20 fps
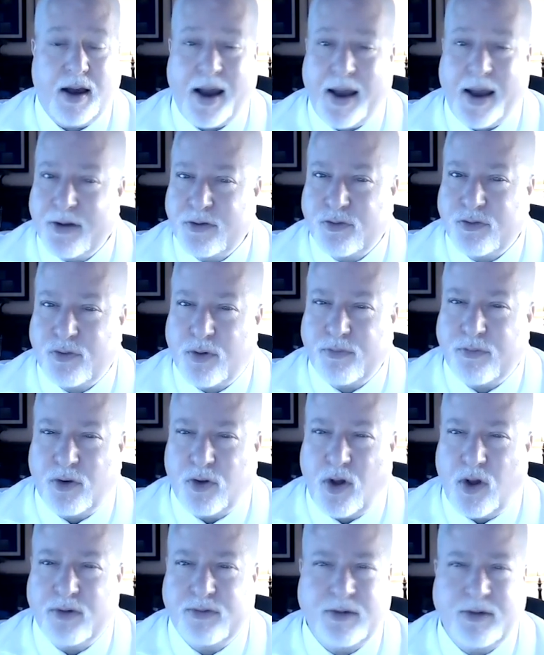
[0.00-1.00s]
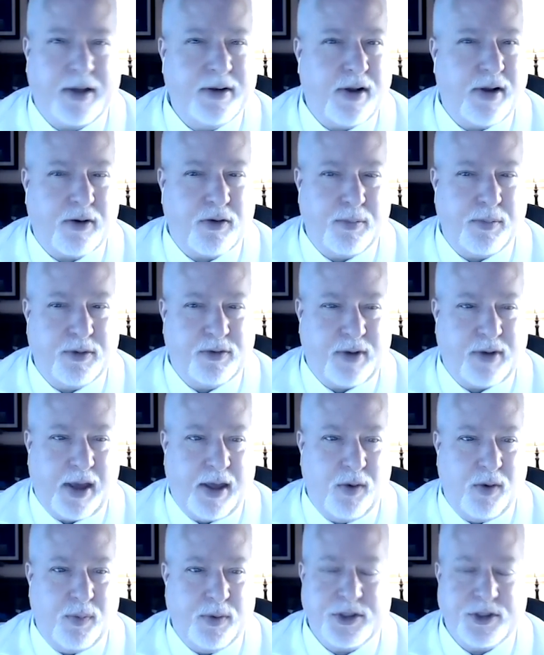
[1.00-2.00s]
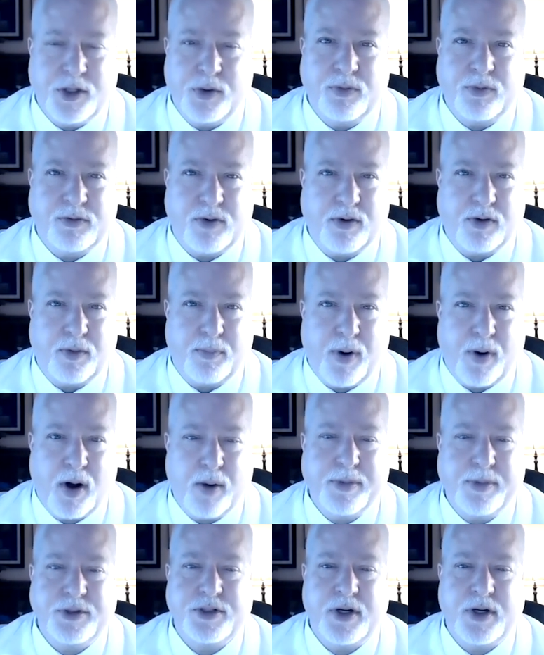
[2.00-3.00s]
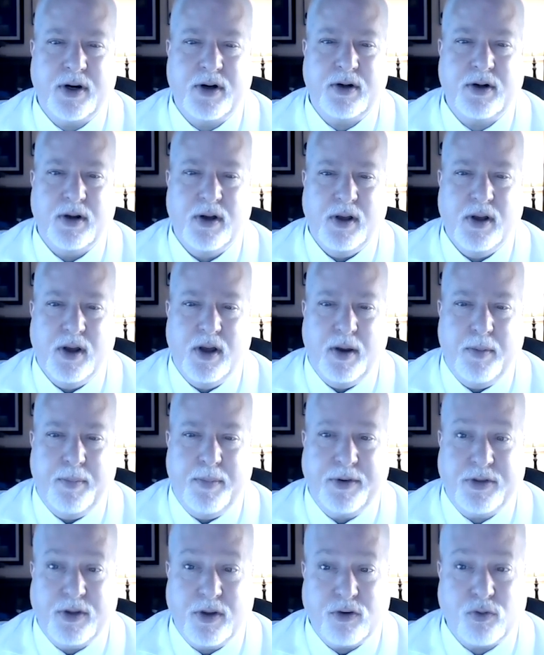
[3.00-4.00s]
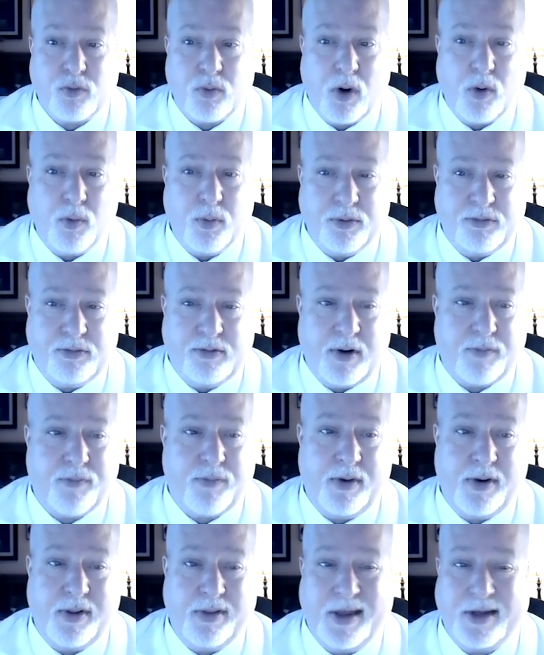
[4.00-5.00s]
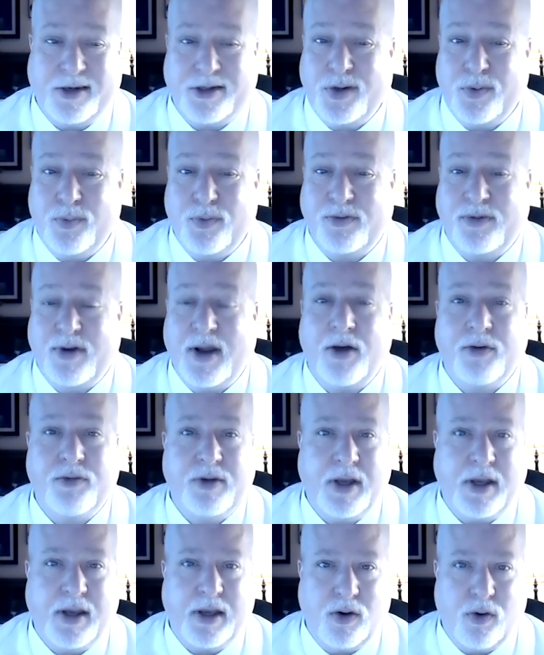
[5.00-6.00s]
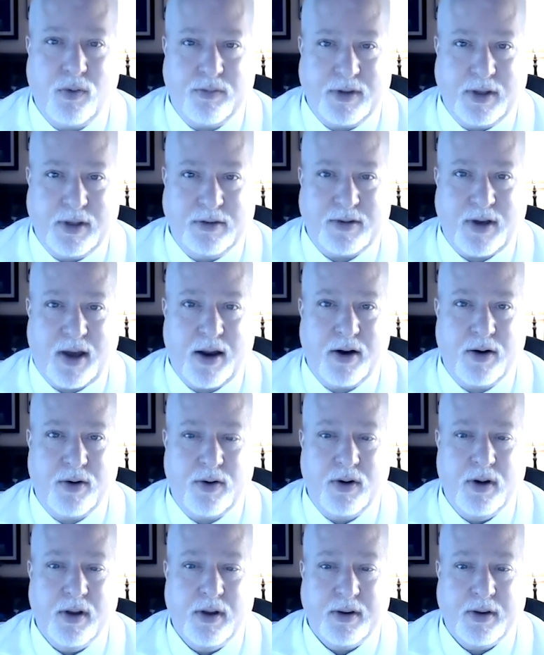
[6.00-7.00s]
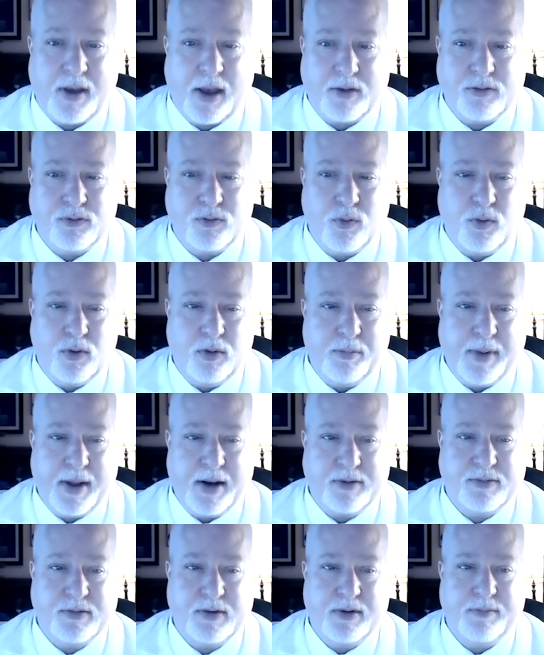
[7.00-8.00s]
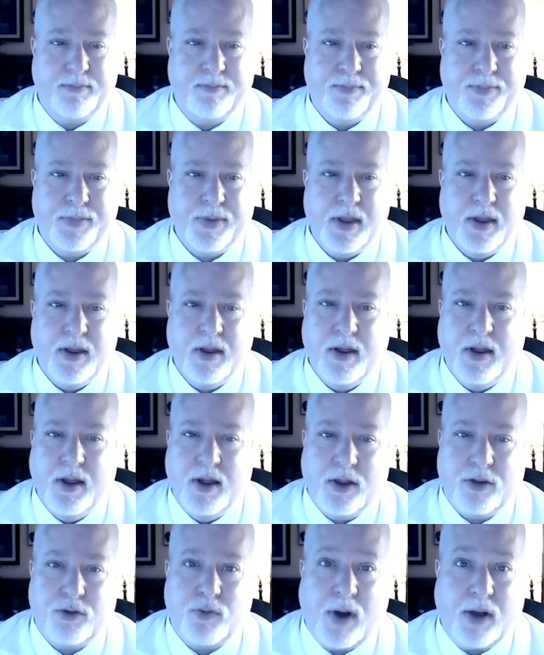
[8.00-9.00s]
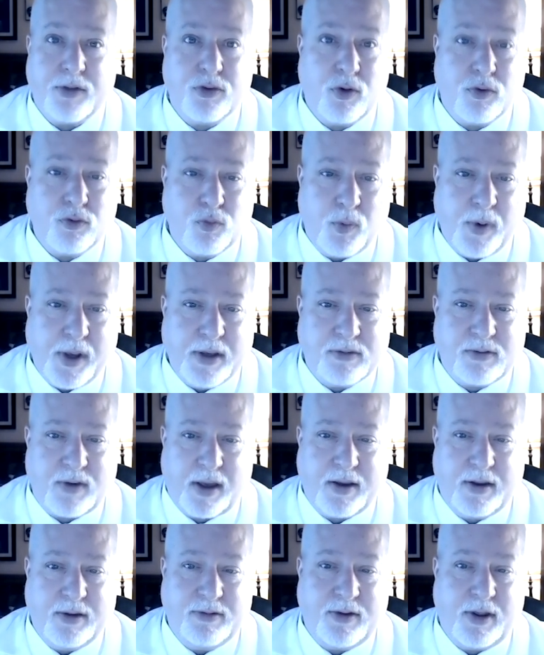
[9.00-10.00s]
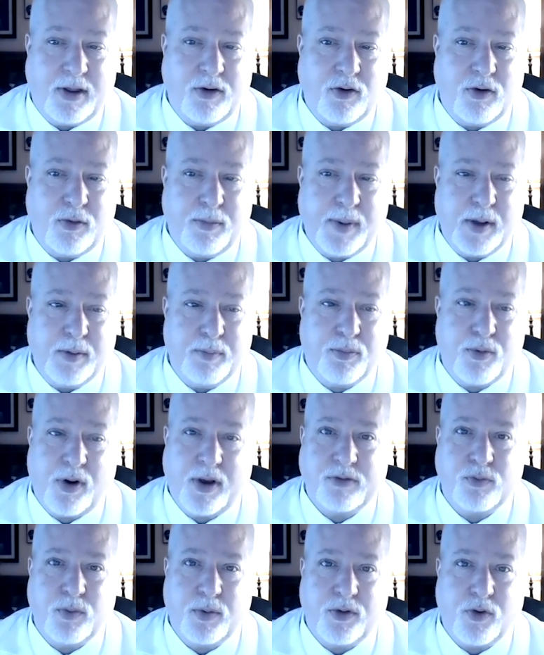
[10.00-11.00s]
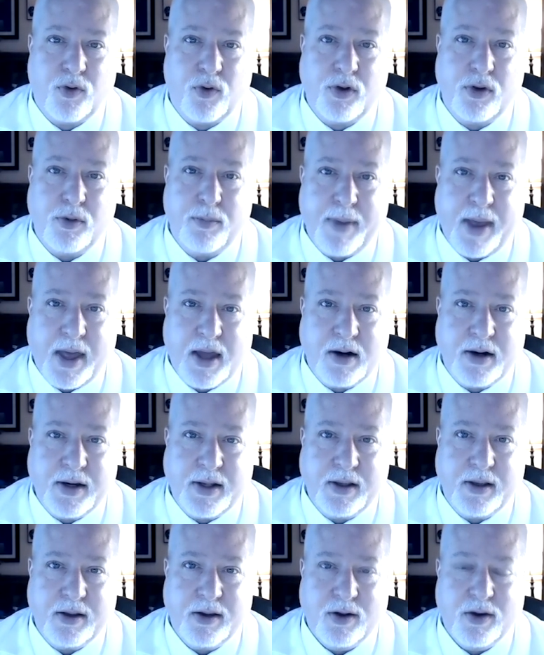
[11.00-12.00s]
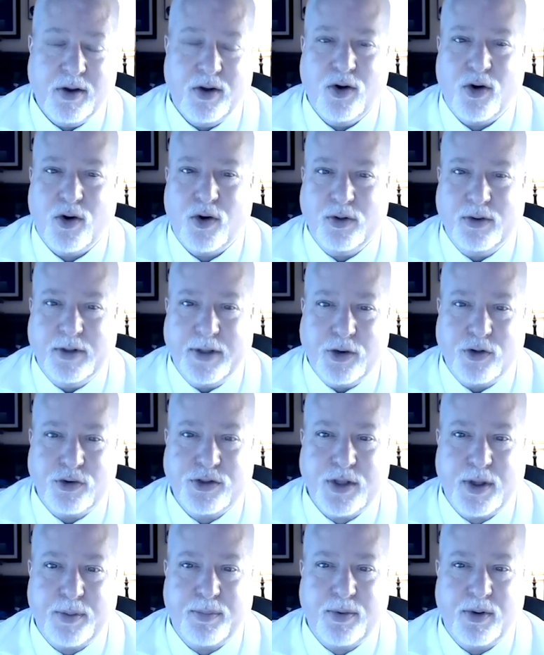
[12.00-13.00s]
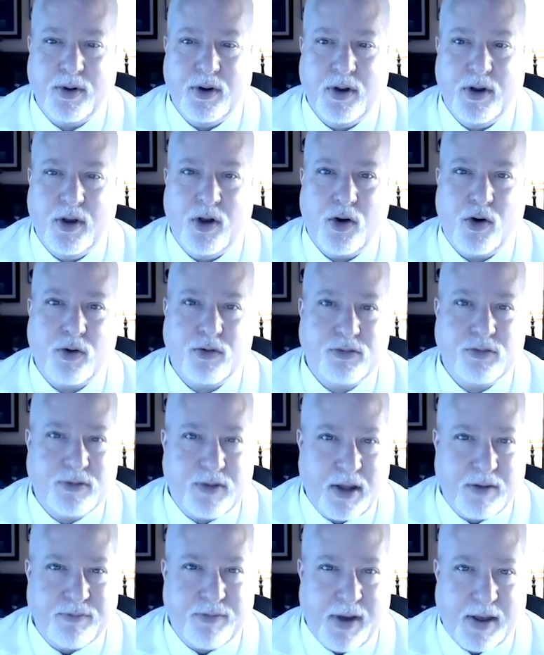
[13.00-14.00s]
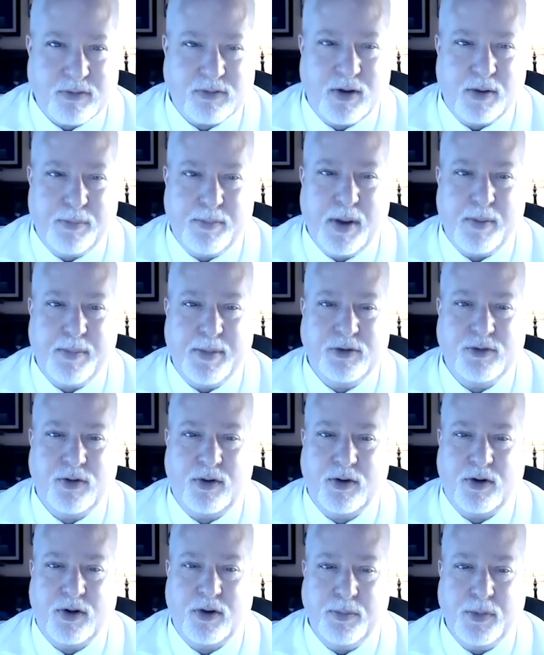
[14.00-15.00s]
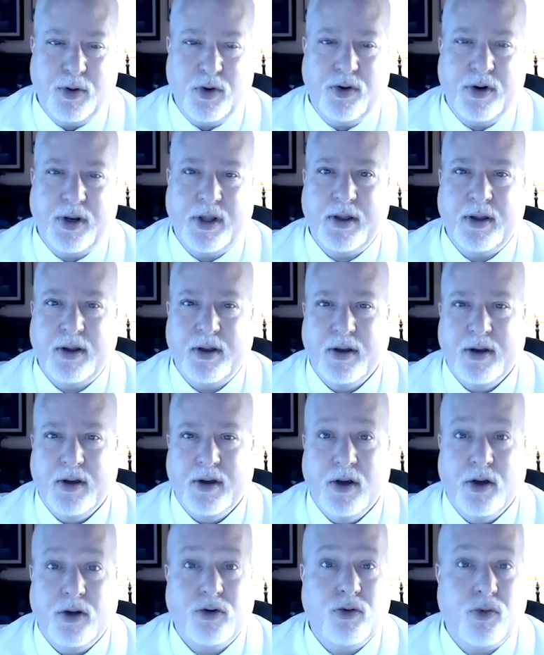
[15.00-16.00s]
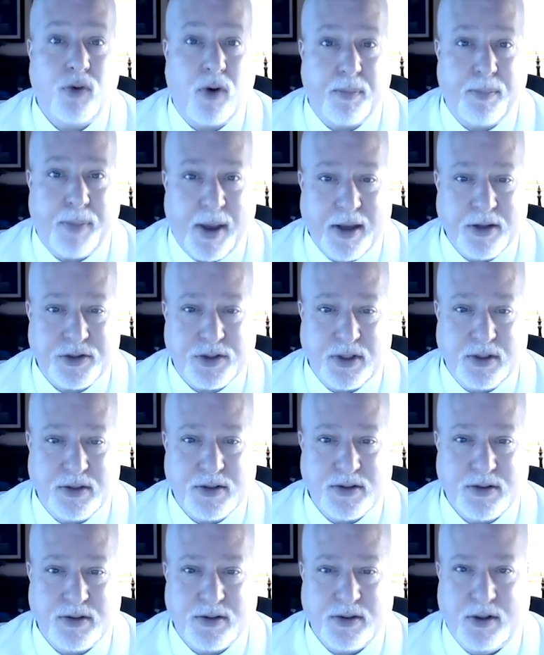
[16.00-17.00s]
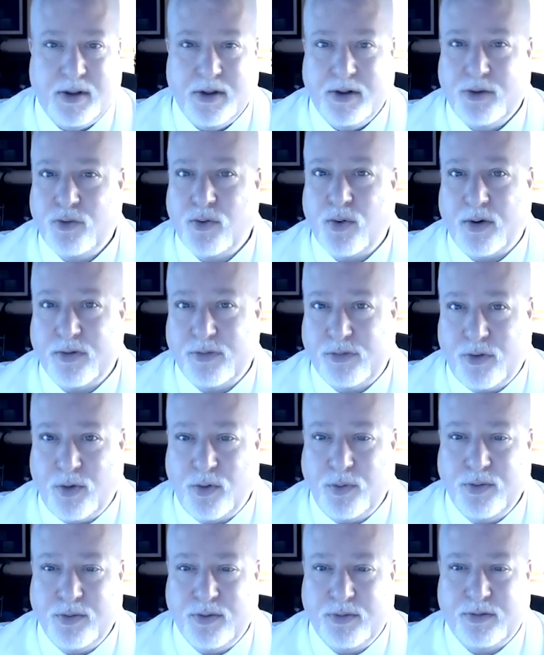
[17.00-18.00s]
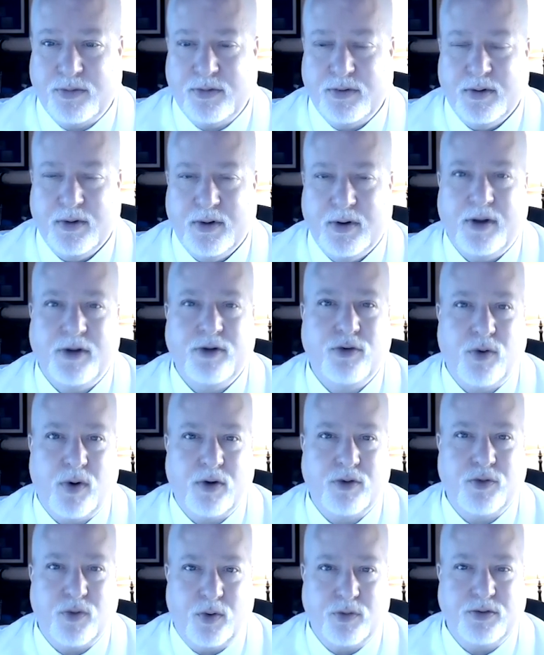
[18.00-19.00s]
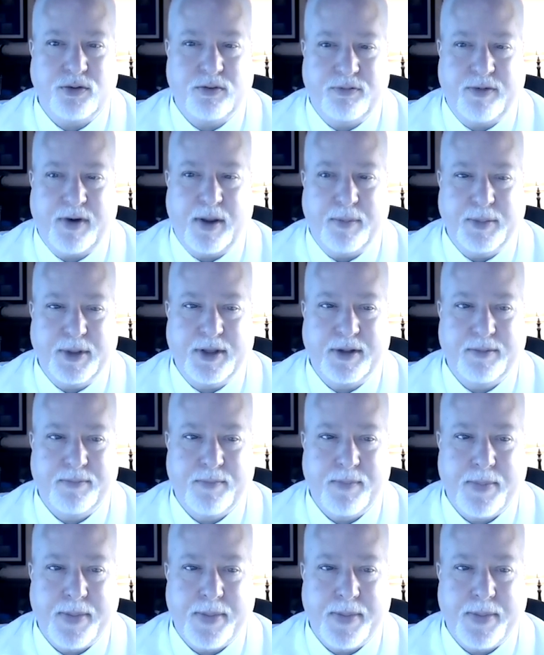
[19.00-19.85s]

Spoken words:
I had served alongside Dr. Mosqueda when she was our department chair, but this role was different in that she was now dean over the entire Keck School of Medicine. Throughout those weeks, I continued to be impressed with her humanity, her leadership, her steadfast commitment to the community, to our patients, to our students, and to our Trojan family.